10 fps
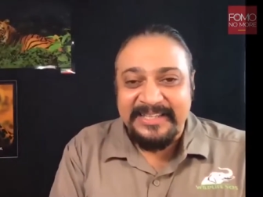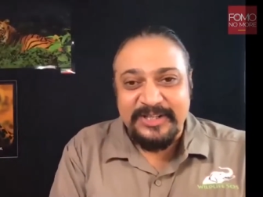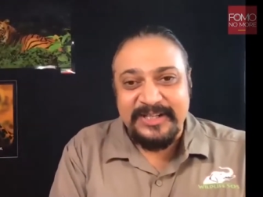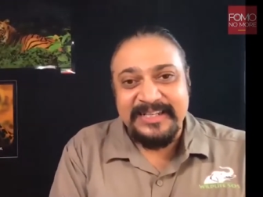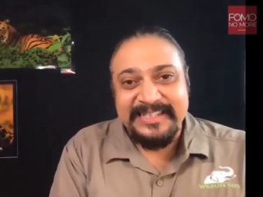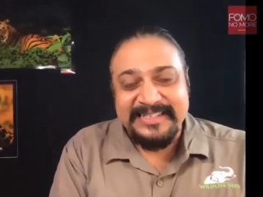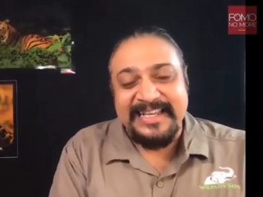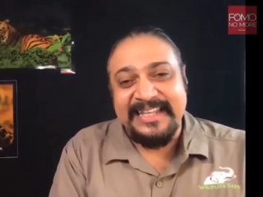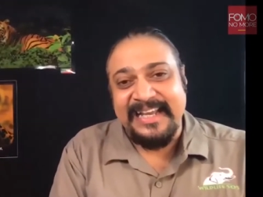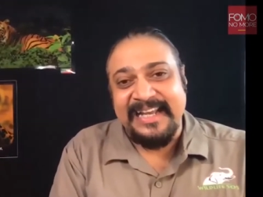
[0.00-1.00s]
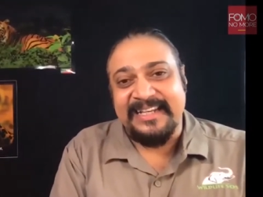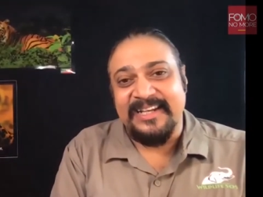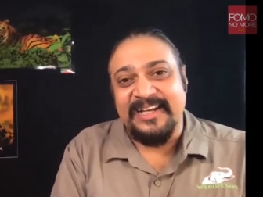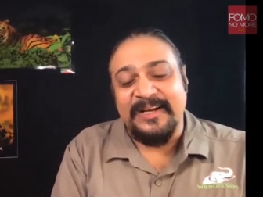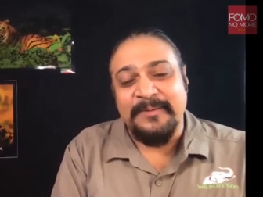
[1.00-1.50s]
certainly say that
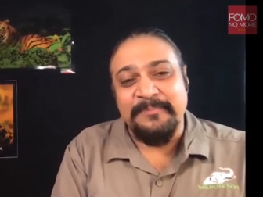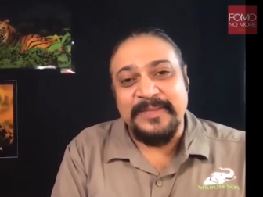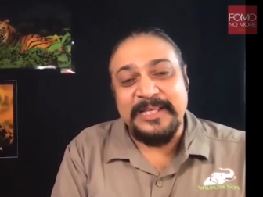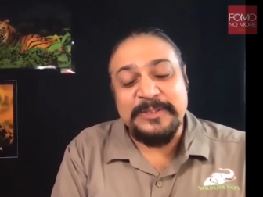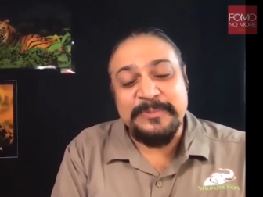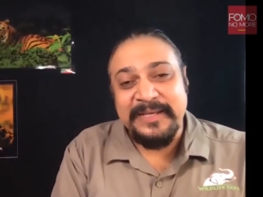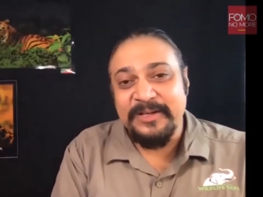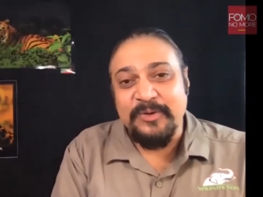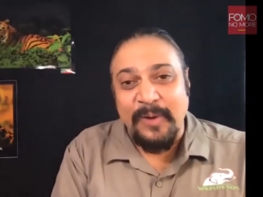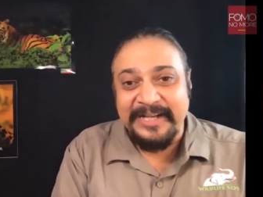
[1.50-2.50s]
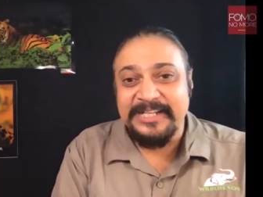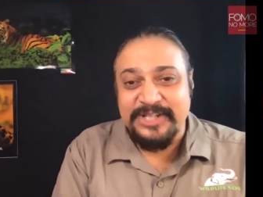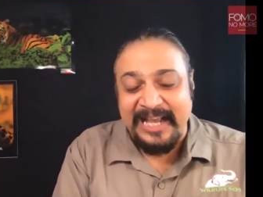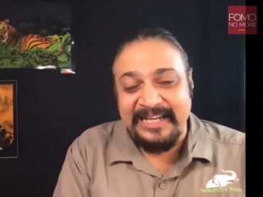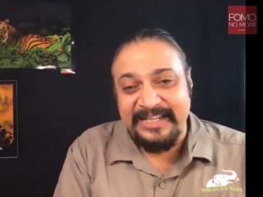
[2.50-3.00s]
uh, there's been quite a
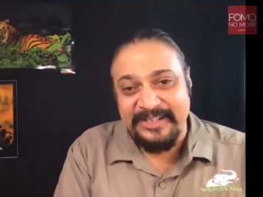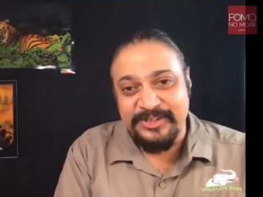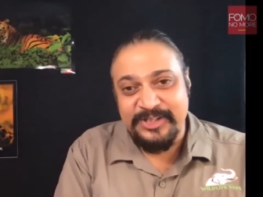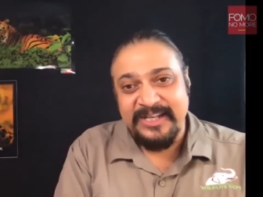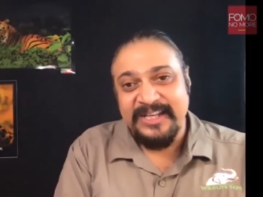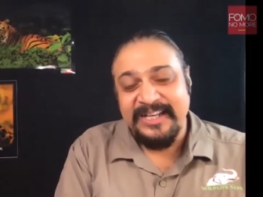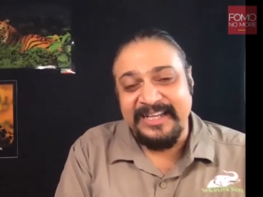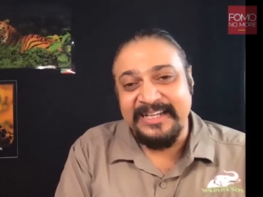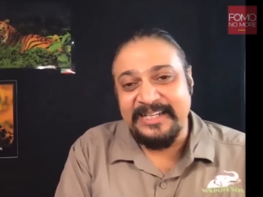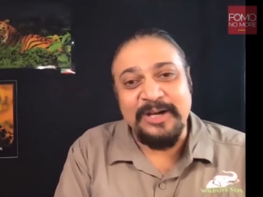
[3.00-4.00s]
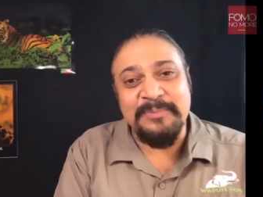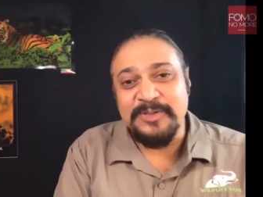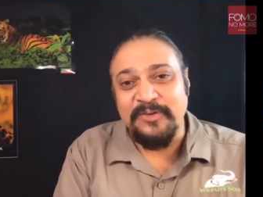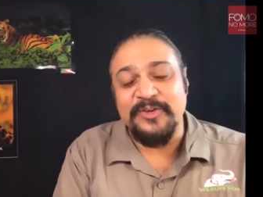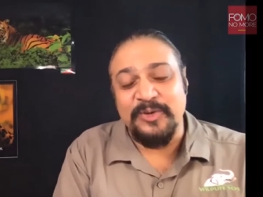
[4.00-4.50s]
challenge in
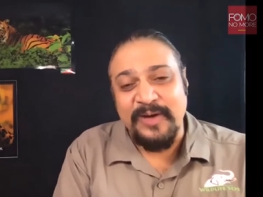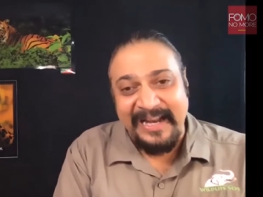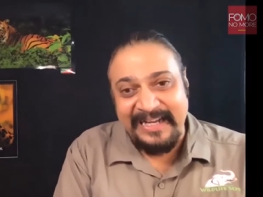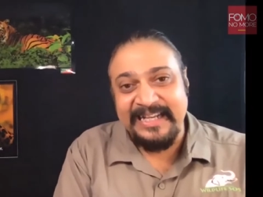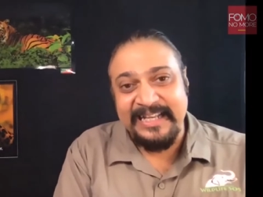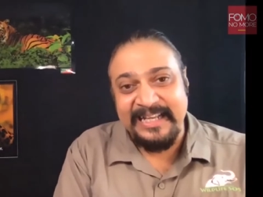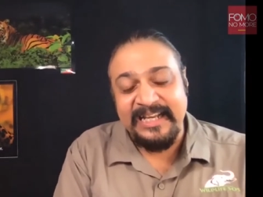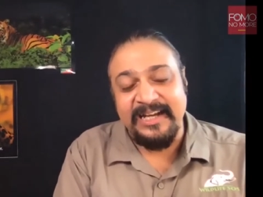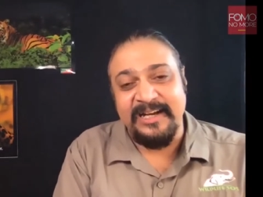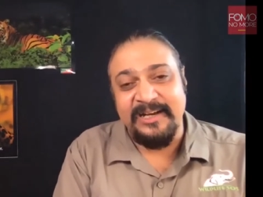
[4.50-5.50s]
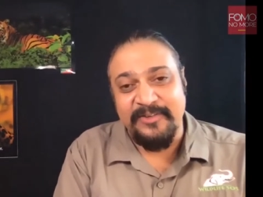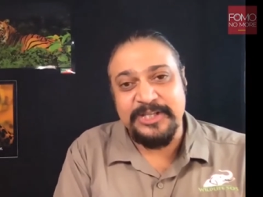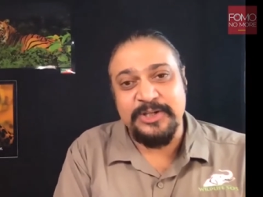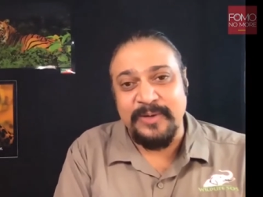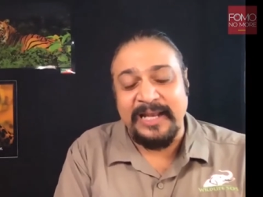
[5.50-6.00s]
terms of you know handling uh,
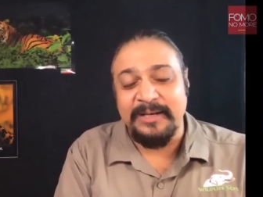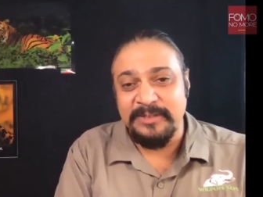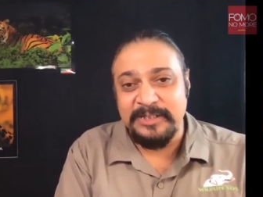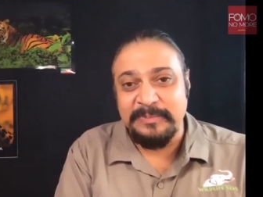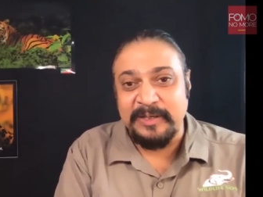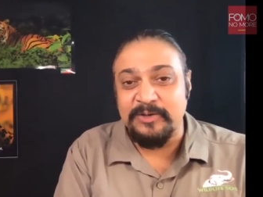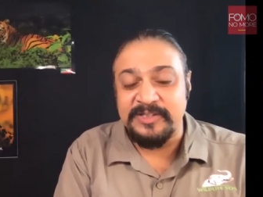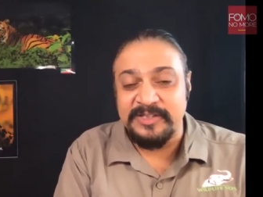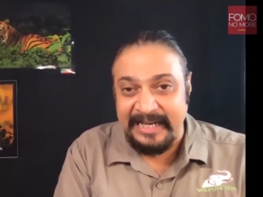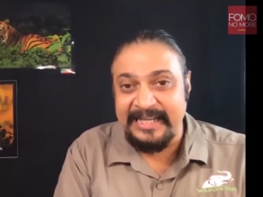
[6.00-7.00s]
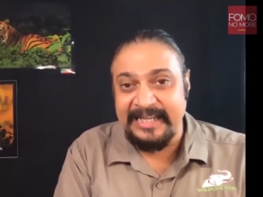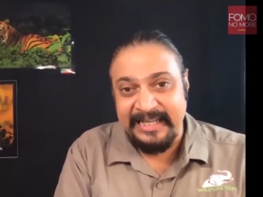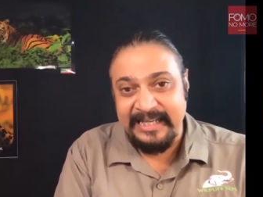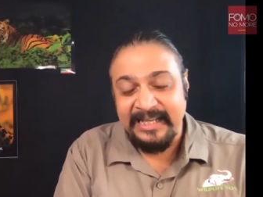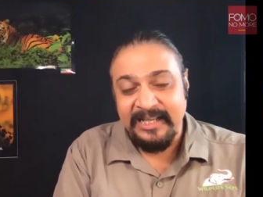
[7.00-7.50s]
rescued animals because
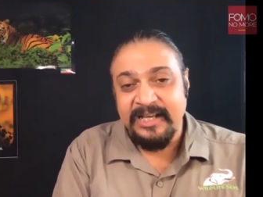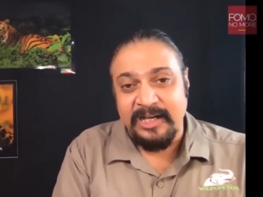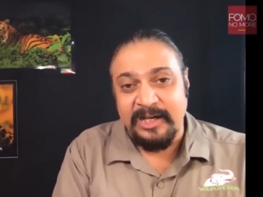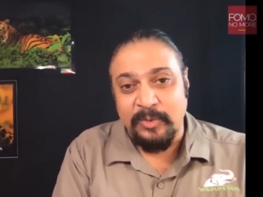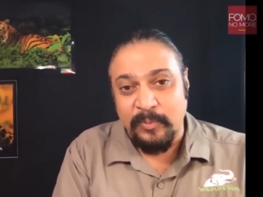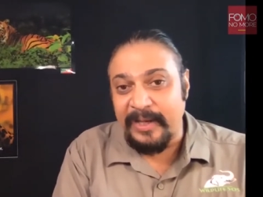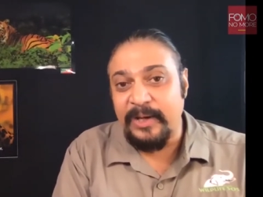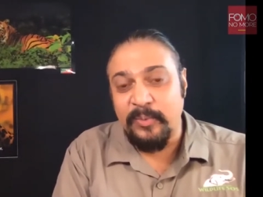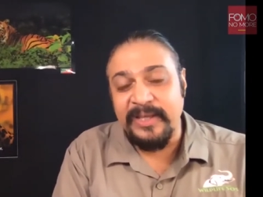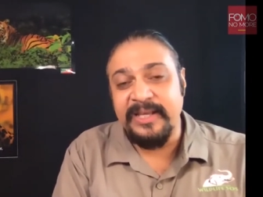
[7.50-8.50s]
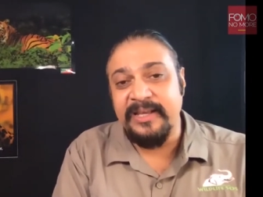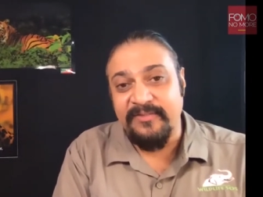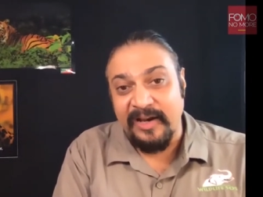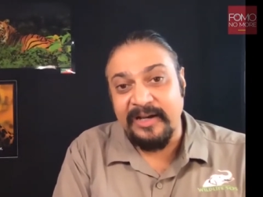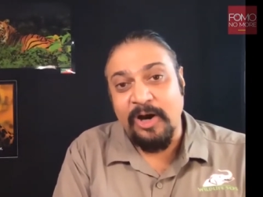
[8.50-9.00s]
Delhi uh, where we
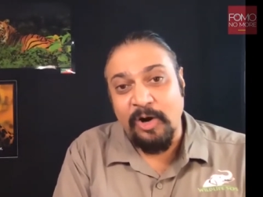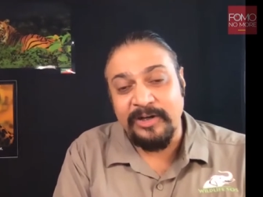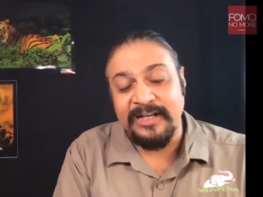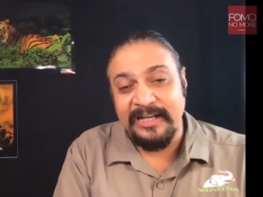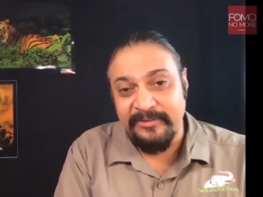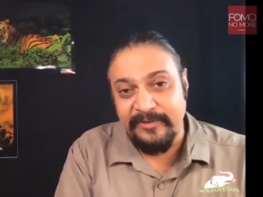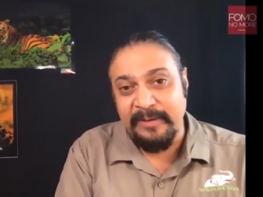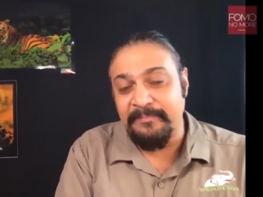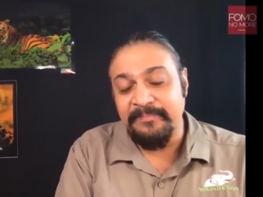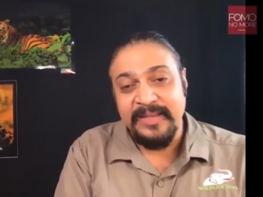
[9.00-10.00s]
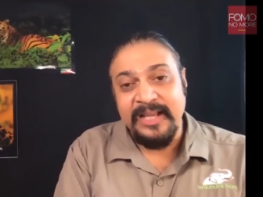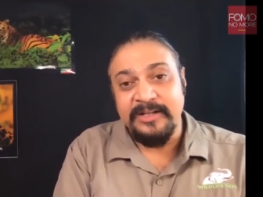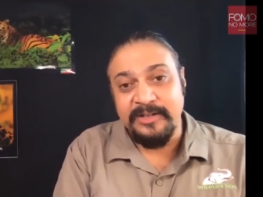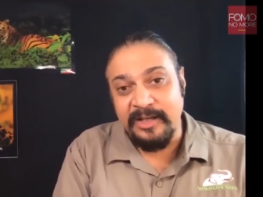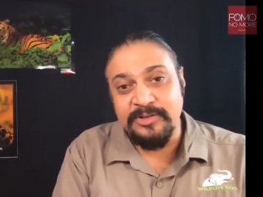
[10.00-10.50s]
run a hotline from
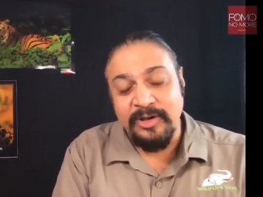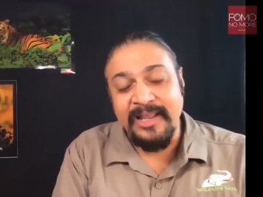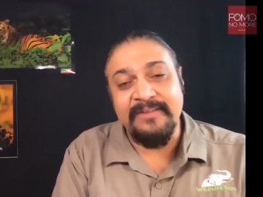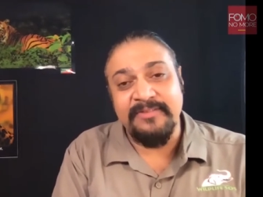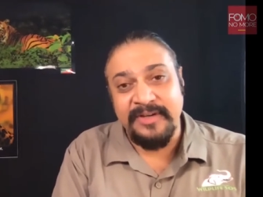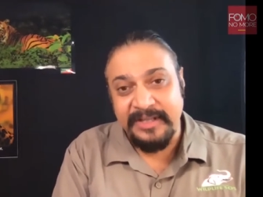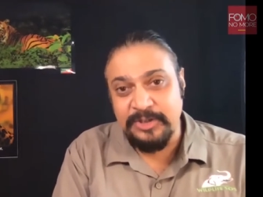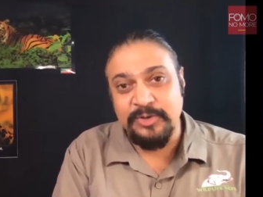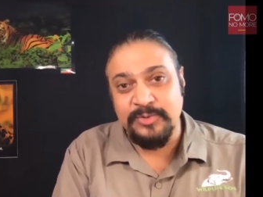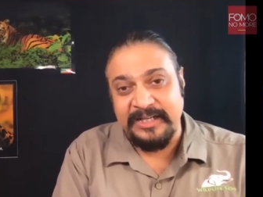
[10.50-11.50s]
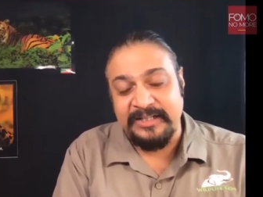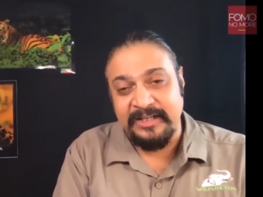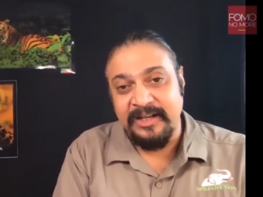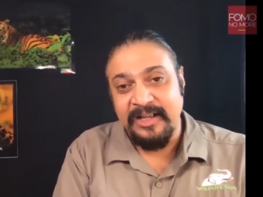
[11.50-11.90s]
does not have a rescue center.